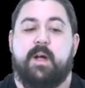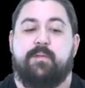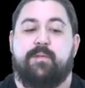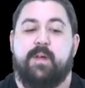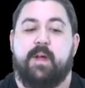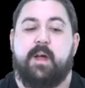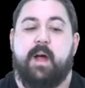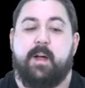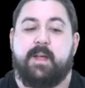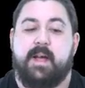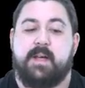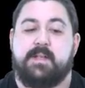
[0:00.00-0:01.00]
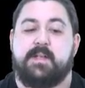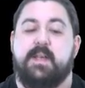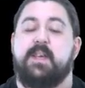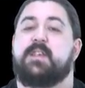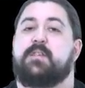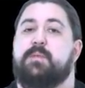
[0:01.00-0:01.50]
Make an explicit
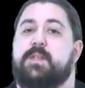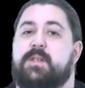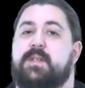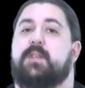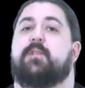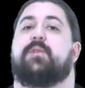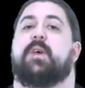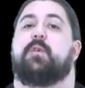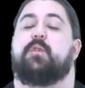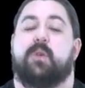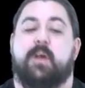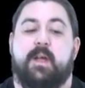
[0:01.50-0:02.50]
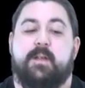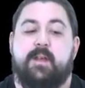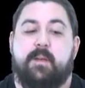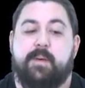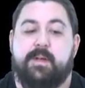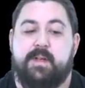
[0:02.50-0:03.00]
reinterpretation thanks to
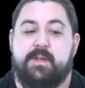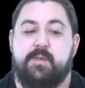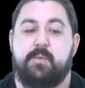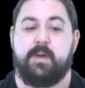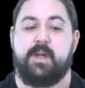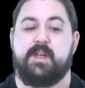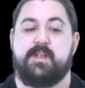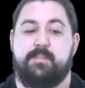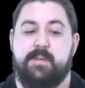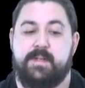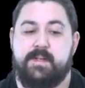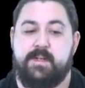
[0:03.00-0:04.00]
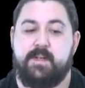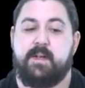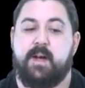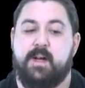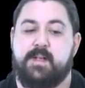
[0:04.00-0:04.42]
the syntax with brackets.